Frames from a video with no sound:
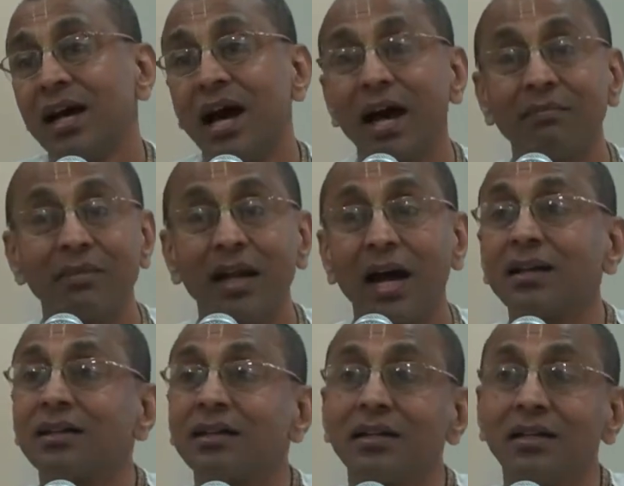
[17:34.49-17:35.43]
I'm
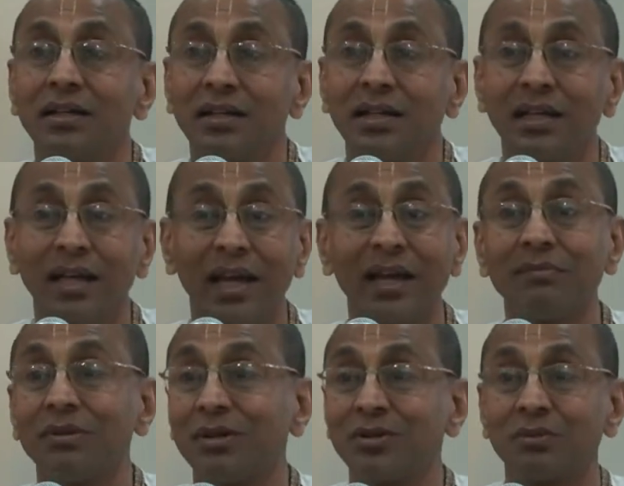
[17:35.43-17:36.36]
not
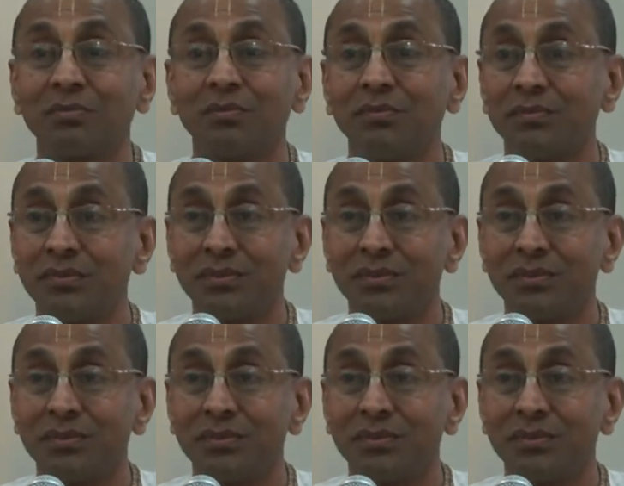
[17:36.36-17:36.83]
able to.